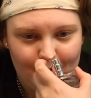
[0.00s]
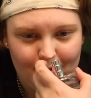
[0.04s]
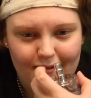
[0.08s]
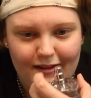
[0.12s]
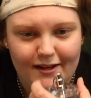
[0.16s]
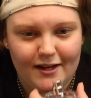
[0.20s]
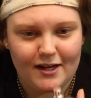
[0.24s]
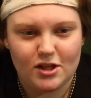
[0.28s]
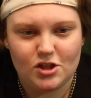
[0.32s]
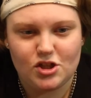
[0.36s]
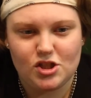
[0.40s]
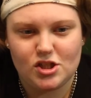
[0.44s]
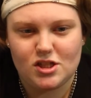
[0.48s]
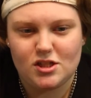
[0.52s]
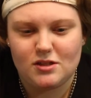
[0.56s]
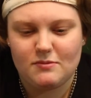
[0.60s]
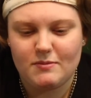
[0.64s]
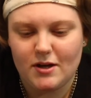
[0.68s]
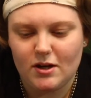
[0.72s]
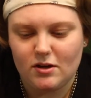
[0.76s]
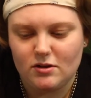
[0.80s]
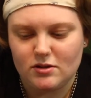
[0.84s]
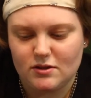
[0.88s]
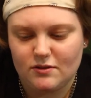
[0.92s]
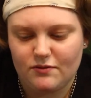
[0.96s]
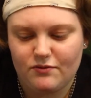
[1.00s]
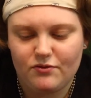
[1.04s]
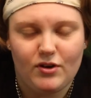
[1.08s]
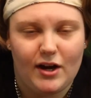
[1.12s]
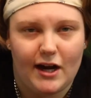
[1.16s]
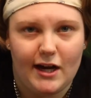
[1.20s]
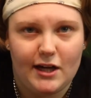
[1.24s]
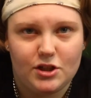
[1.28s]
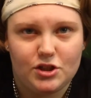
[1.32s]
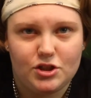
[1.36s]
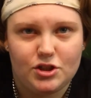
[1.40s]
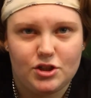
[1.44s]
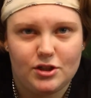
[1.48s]
Like, it just smells
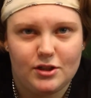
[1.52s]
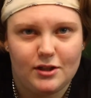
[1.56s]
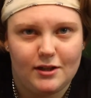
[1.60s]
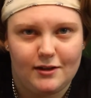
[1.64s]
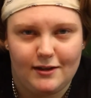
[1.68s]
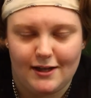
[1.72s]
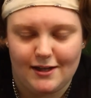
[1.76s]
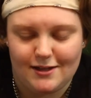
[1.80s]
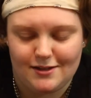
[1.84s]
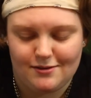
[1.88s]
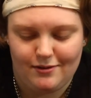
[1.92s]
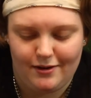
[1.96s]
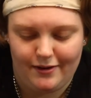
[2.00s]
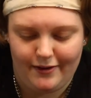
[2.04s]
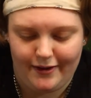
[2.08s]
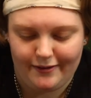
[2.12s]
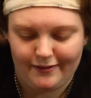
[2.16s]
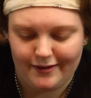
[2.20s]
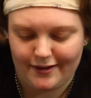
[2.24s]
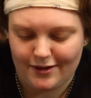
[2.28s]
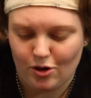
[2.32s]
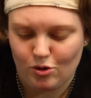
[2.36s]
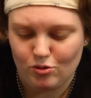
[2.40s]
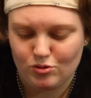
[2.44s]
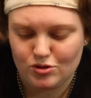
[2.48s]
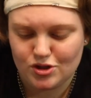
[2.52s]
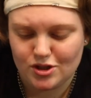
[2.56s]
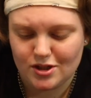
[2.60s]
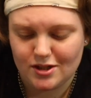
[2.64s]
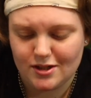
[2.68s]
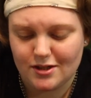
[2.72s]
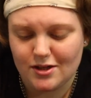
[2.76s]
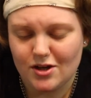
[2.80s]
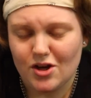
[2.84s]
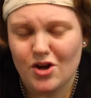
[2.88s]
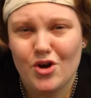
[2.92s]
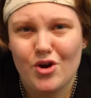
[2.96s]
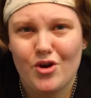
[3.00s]
fresh, and that's what I like
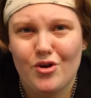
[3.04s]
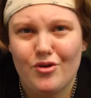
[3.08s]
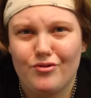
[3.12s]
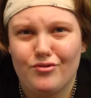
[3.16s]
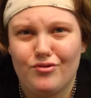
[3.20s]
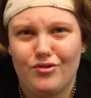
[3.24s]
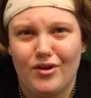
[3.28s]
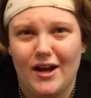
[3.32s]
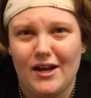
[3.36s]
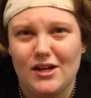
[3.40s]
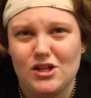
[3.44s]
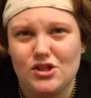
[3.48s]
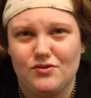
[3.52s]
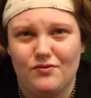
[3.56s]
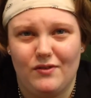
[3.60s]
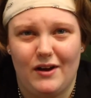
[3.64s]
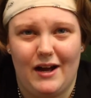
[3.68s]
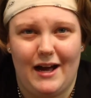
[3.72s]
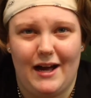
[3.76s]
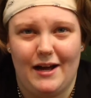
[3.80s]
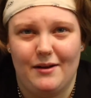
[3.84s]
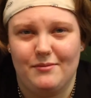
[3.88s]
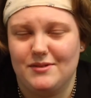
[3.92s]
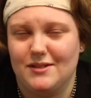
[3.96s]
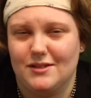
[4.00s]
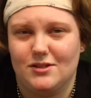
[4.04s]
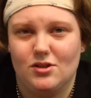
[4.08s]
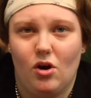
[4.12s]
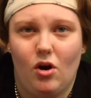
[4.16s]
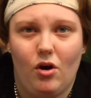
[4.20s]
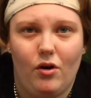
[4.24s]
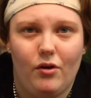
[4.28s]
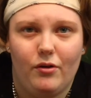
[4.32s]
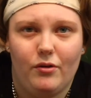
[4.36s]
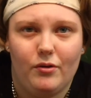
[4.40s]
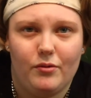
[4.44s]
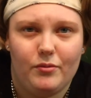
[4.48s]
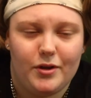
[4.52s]
ocean, fresh vibes. That's
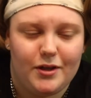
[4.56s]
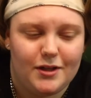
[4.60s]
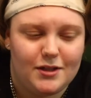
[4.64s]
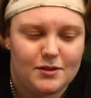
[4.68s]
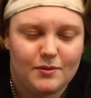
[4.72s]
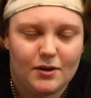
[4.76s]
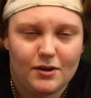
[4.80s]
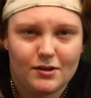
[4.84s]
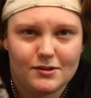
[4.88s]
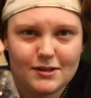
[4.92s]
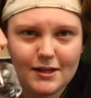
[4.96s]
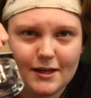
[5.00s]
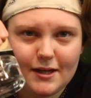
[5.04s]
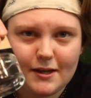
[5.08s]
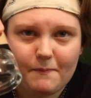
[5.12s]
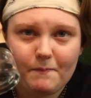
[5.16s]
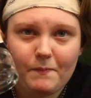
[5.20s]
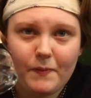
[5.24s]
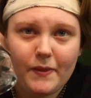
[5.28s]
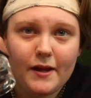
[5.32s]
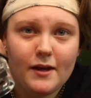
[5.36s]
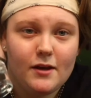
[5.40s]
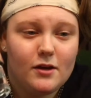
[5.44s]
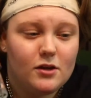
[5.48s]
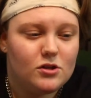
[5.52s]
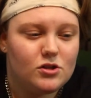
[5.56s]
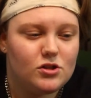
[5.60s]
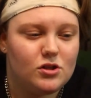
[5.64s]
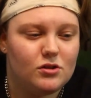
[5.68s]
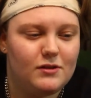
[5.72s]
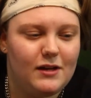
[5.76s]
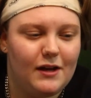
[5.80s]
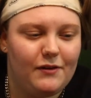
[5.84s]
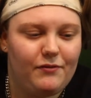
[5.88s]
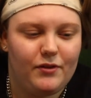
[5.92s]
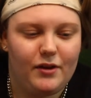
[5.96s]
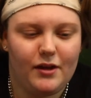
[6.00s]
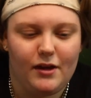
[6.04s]
all it really smells like. So
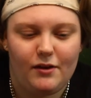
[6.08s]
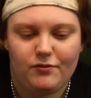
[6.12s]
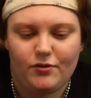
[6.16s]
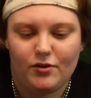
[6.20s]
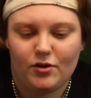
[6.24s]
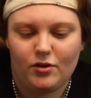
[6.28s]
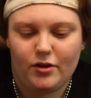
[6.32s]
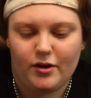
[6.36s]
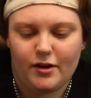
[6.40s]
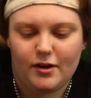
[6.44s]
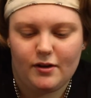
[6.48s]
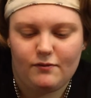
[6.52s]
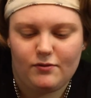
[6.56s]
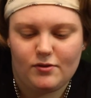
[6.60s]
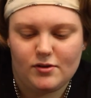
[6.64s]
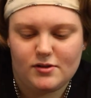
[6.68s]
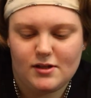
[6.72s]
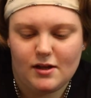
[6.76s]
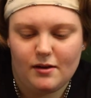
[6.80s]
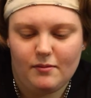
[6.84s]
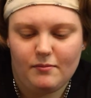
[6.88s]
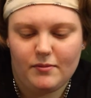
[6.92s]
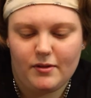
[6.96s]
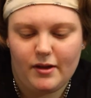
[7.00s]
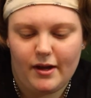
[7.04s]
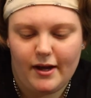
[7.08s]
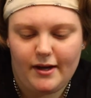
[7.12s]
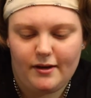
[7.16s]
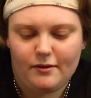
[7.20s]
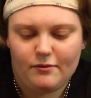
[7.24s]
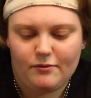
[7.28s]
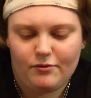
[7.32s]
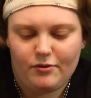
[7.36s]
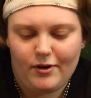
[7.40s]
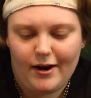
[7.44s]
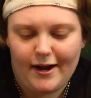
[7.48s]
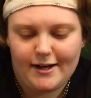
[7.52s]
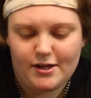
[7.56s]
definitely, if you're looking for something light
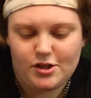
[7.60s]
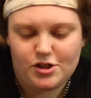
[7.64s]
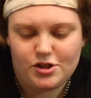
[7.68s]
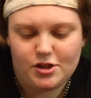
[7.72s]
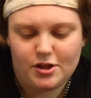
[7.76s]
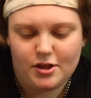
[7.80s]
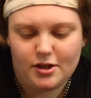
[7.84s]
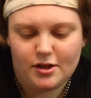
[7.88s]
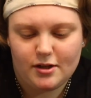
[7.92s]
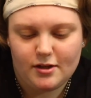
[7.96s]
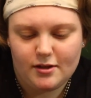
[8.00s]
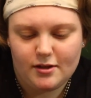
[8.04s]
and fresh